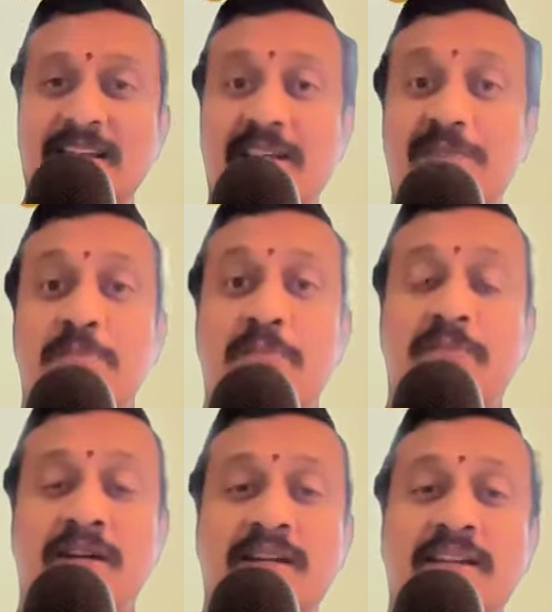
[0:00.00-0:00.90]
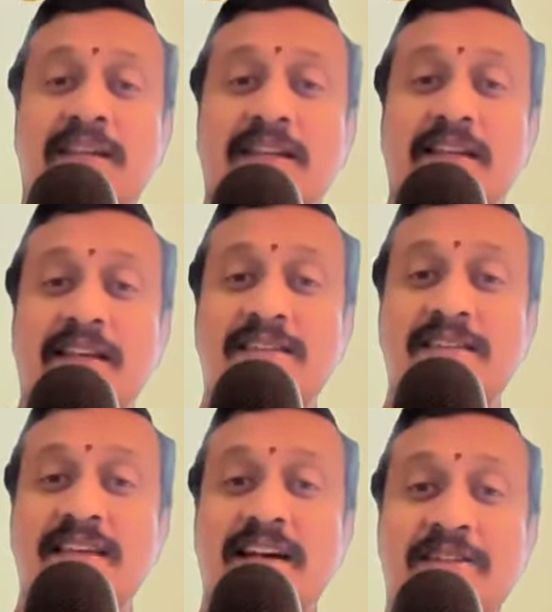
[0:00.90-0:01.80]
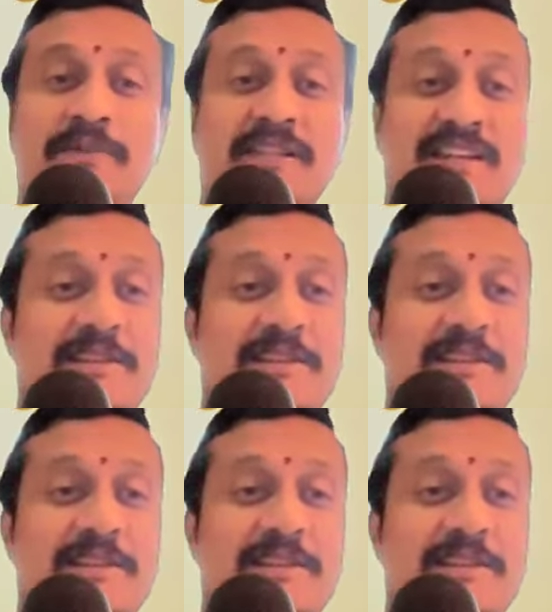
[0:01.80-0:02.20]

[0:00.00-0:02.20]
He's the Adhipati,